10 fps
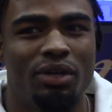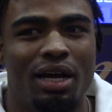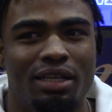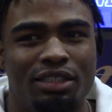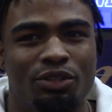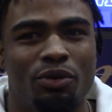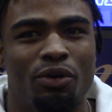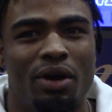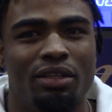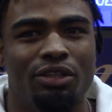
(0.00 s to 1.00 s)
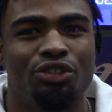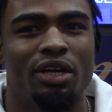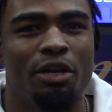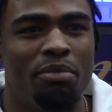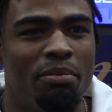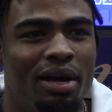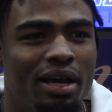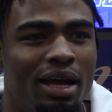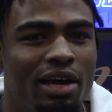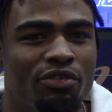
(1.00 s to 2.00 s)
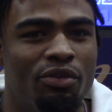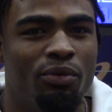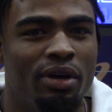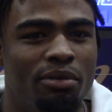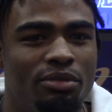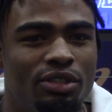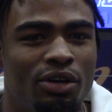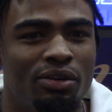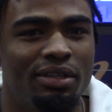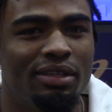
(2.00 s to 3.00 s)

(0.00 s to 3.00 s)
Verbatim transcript: I just go out there trying to beat my guy every rep. So.